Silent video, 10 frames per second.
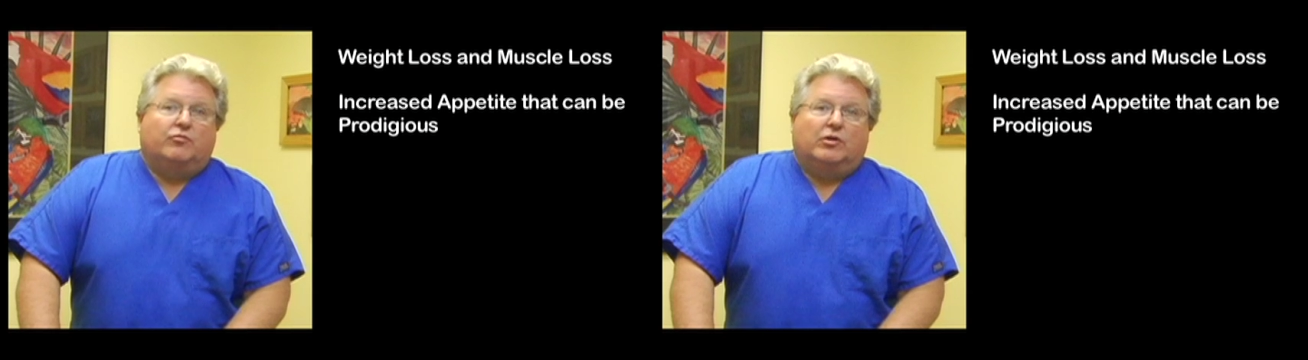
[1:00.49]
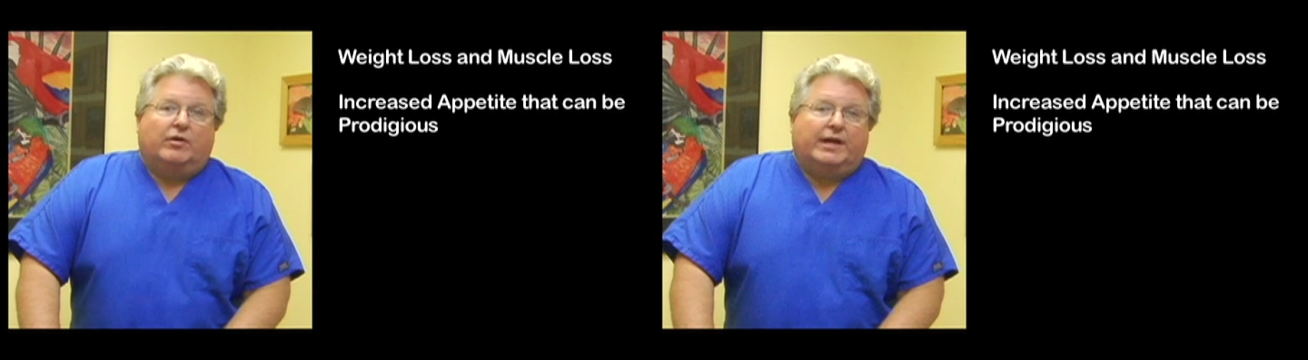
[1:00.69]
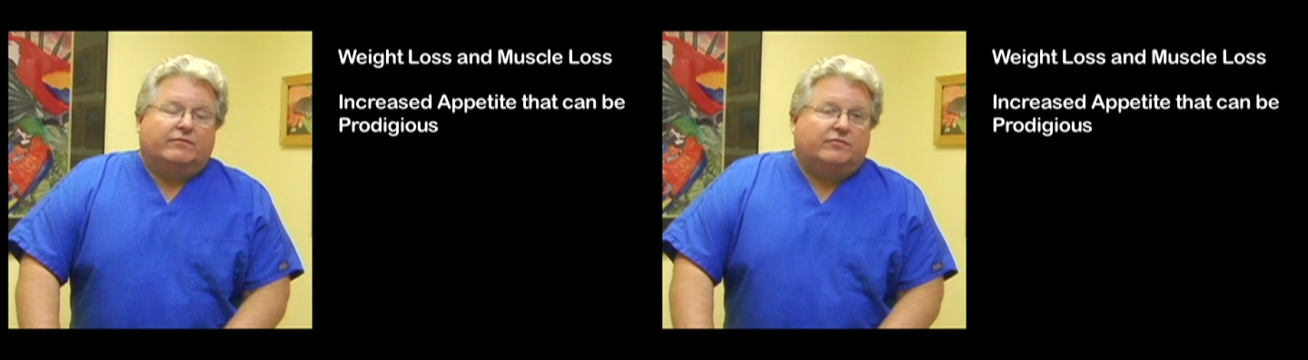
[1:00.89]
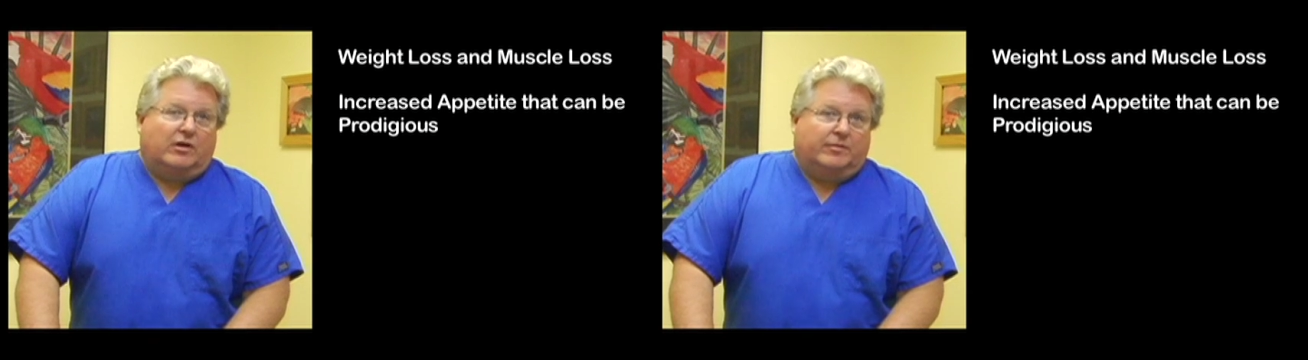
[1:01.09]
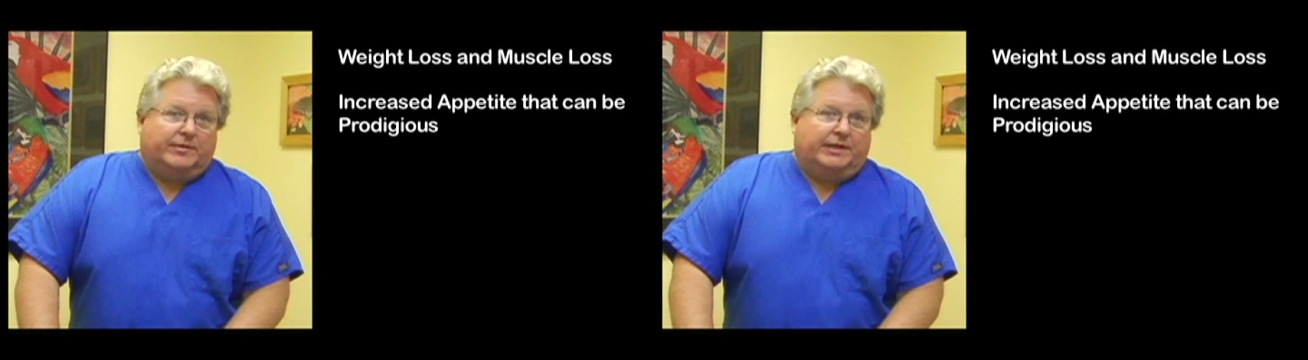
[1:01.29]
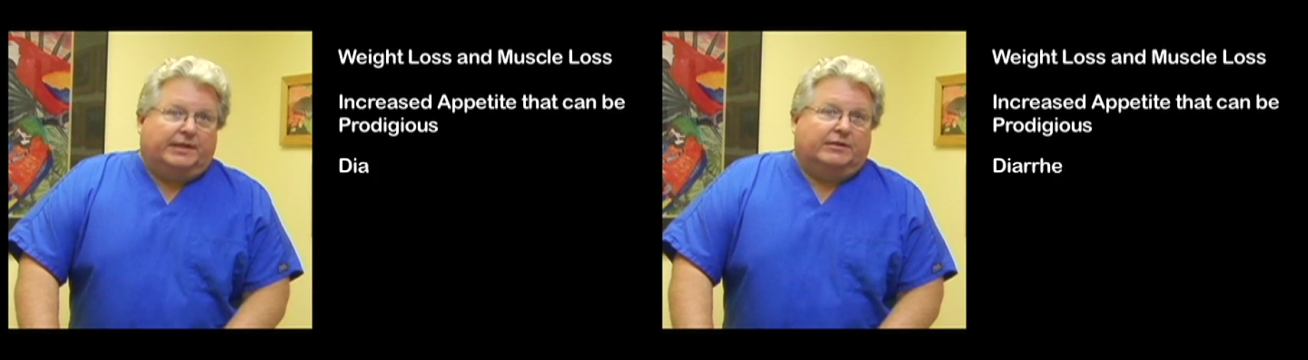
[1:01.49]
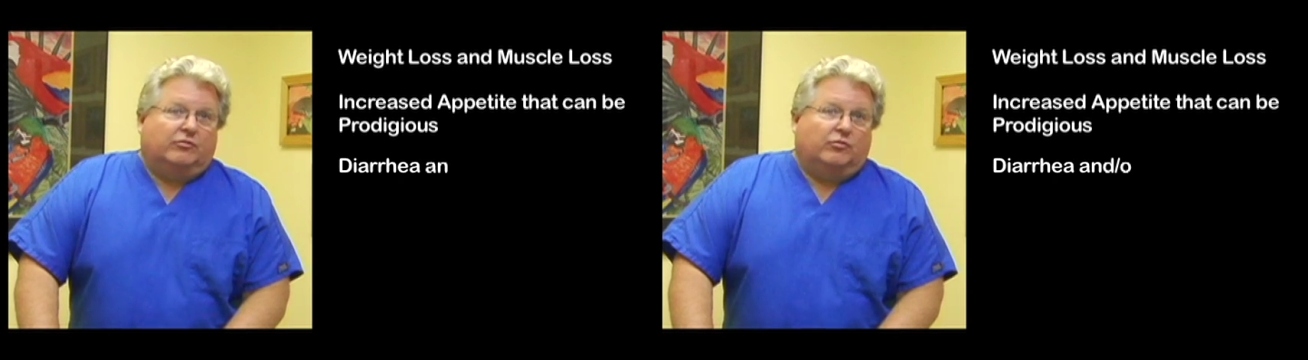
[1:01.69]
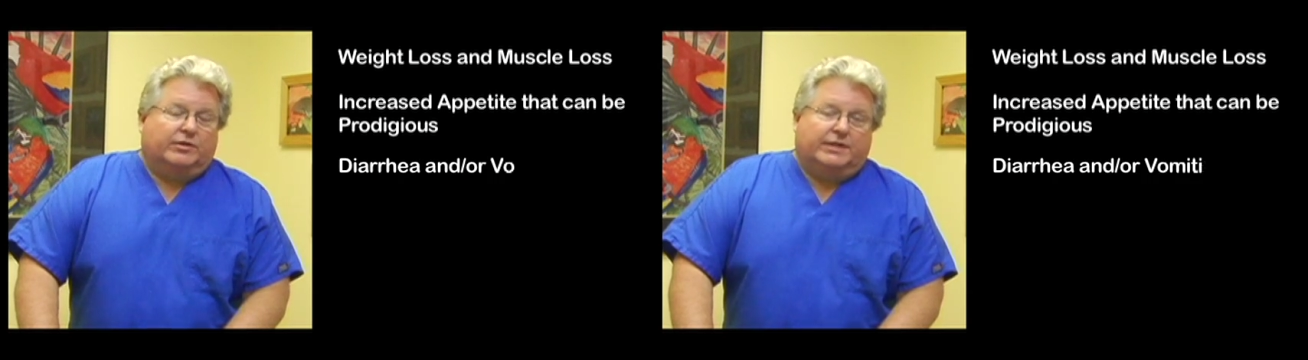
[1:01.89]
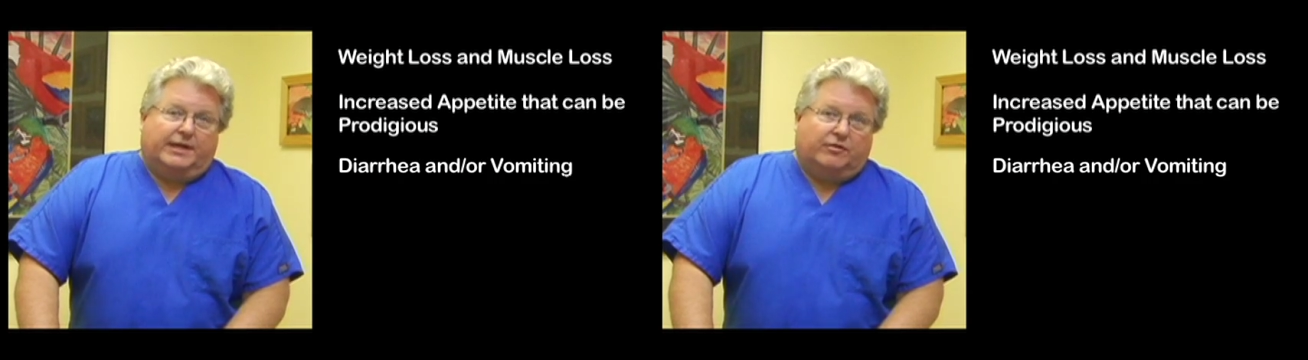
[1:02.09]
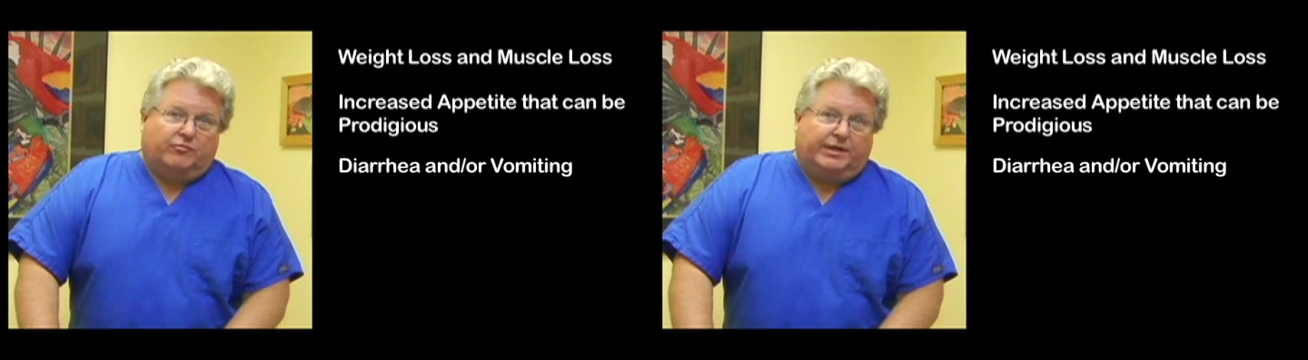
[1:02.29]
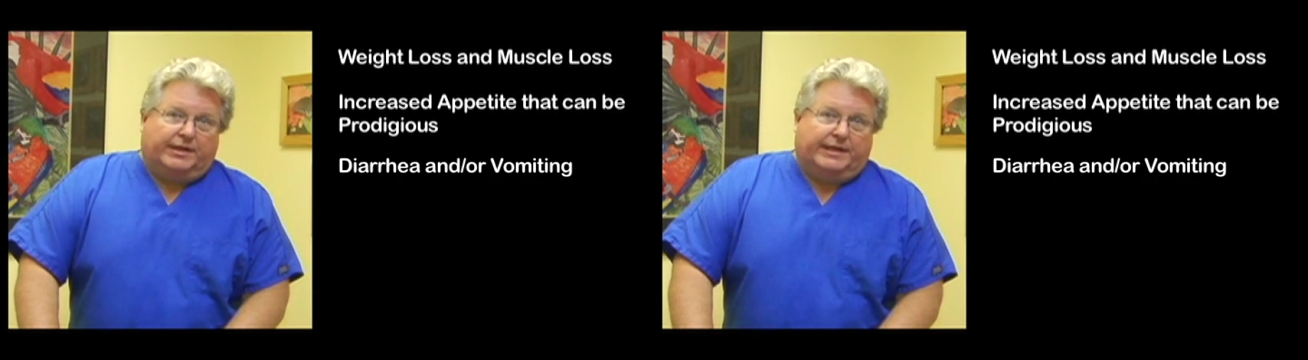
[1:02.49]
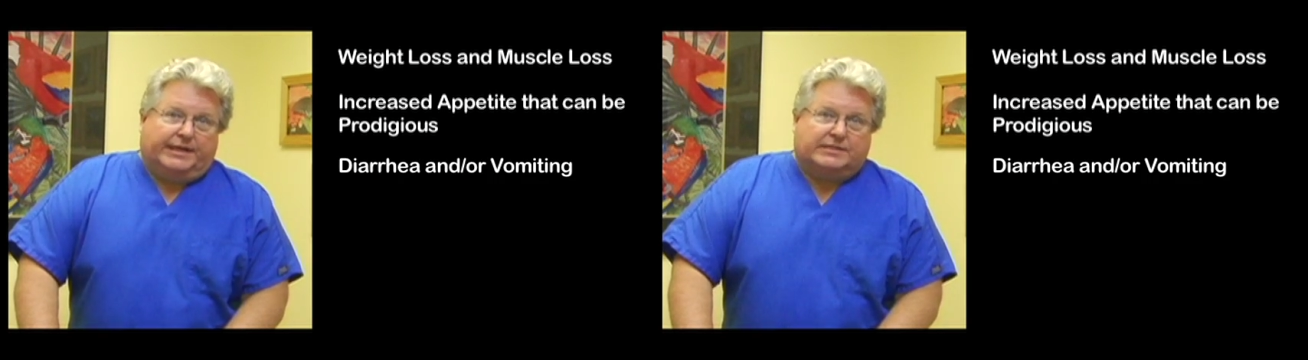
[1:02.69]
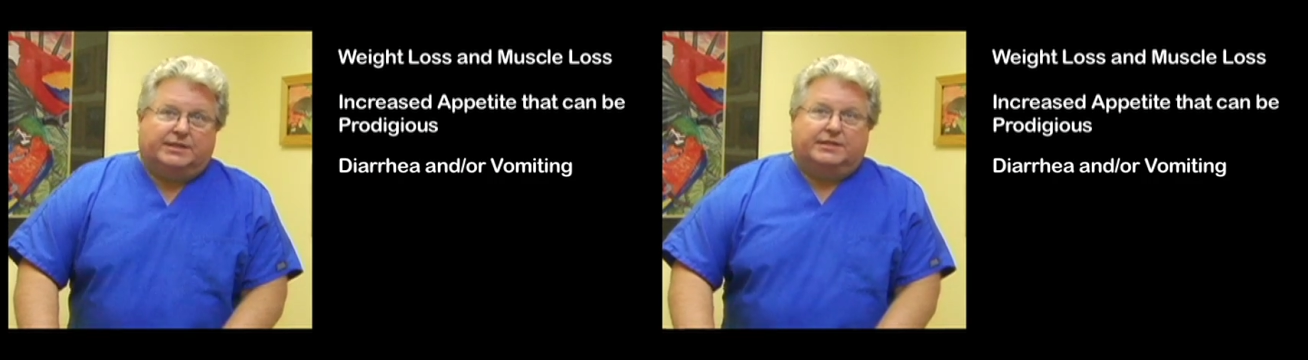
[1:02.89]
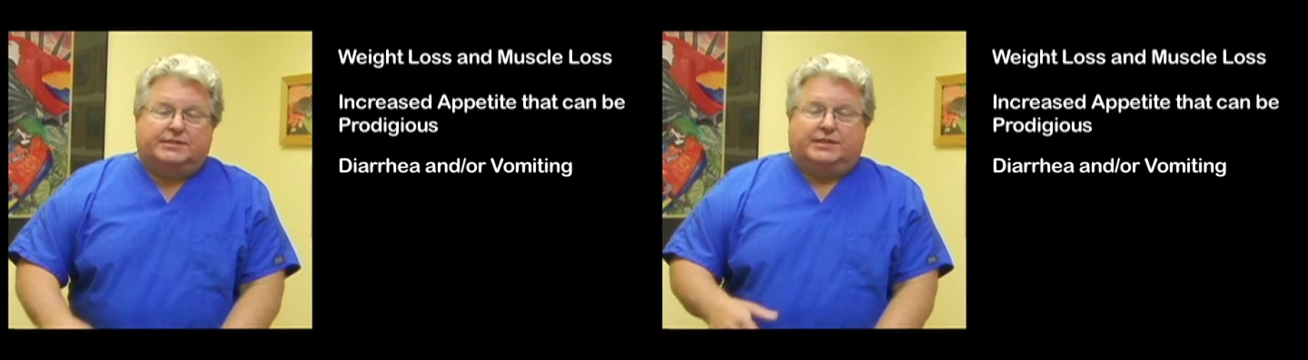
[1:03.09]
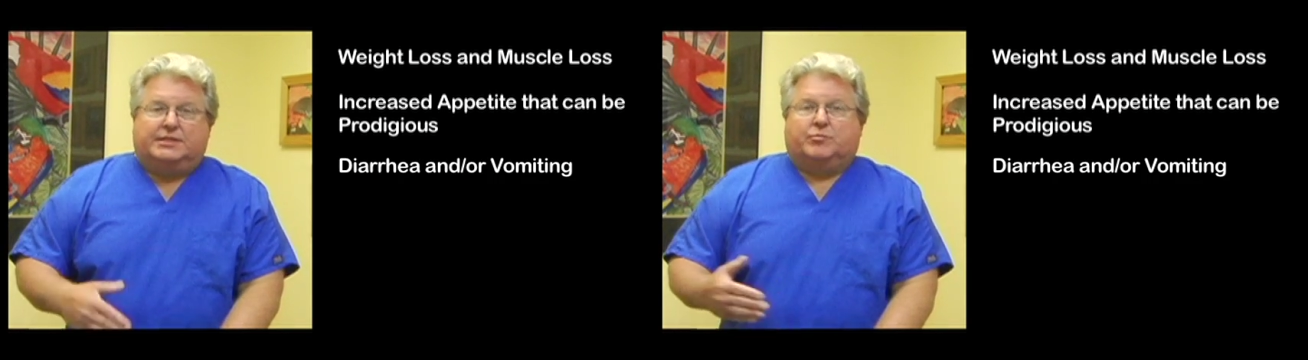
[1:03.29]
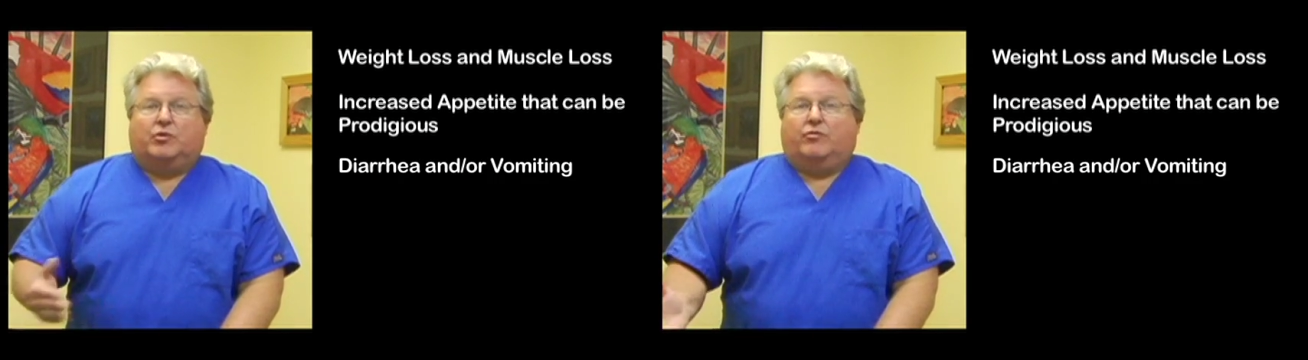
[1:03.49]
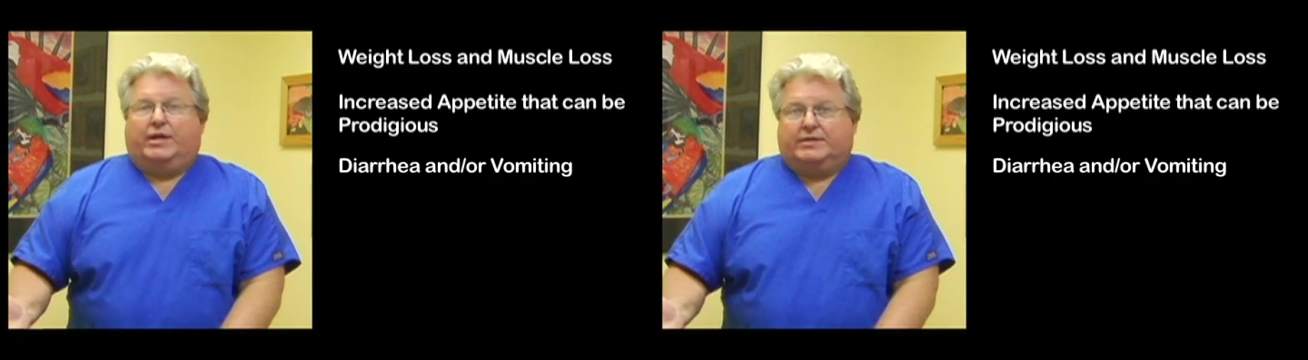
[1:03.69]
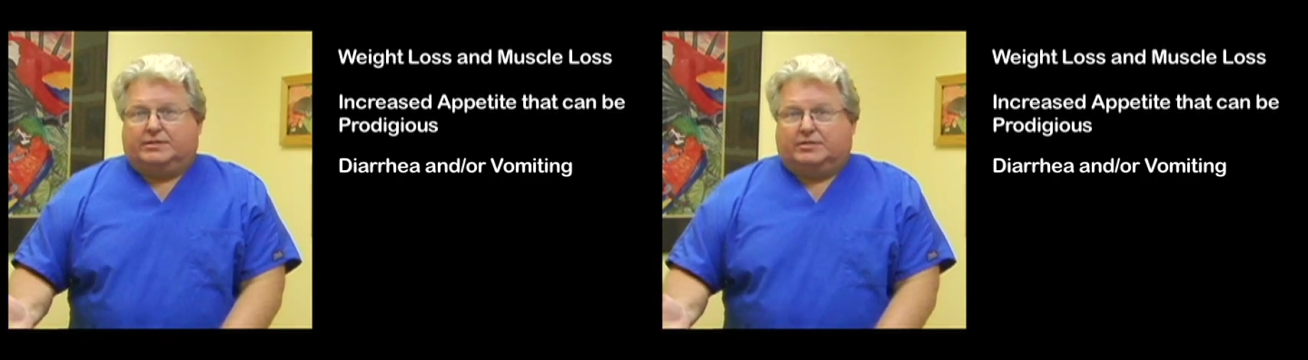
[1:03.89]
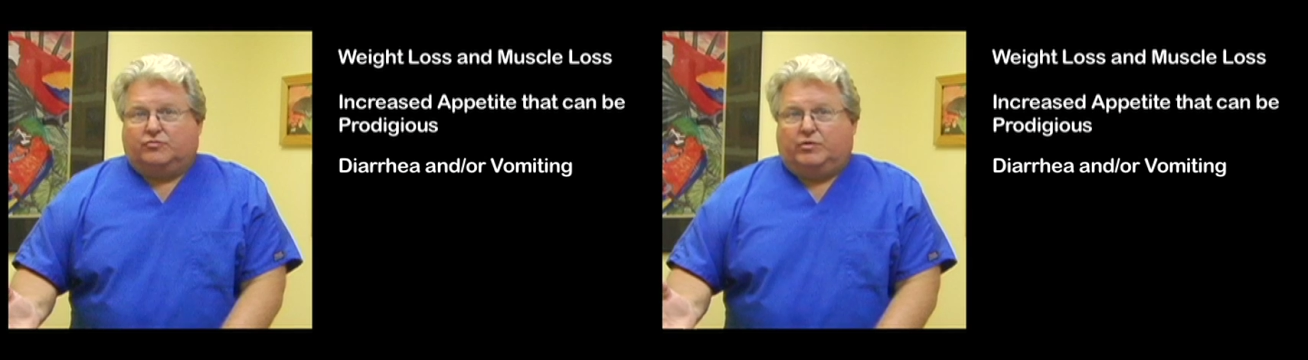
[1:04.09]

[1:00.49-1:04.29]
they will have vomiting or diarrhea as the disease progresses.